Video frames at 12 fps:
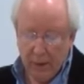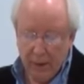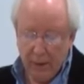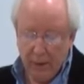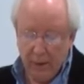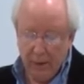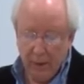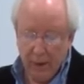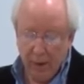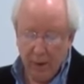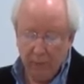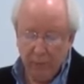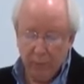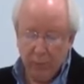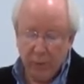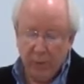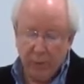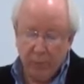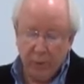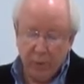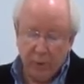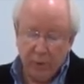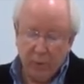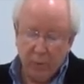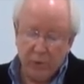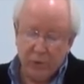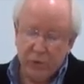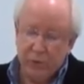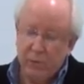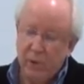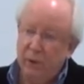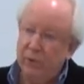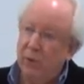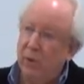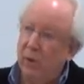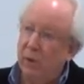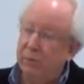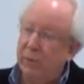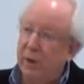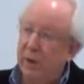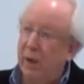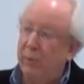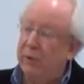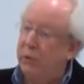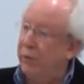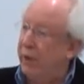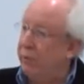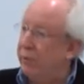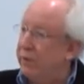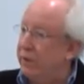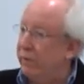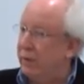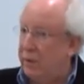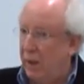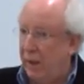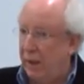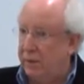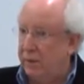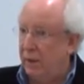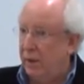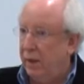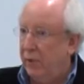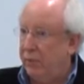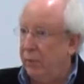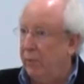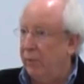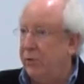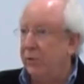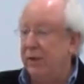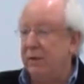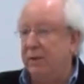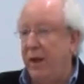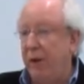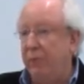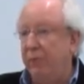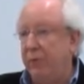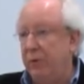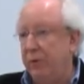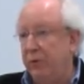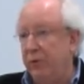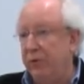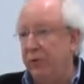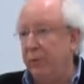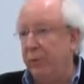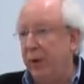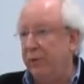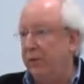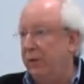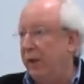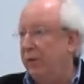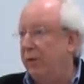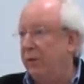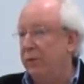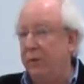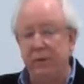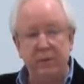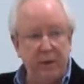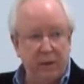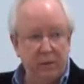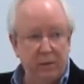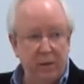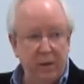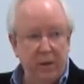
he um, wrote a book which is called Be, uh, Between Pacific Tides. It's published by Stanford University Press in nineteen thirty-six,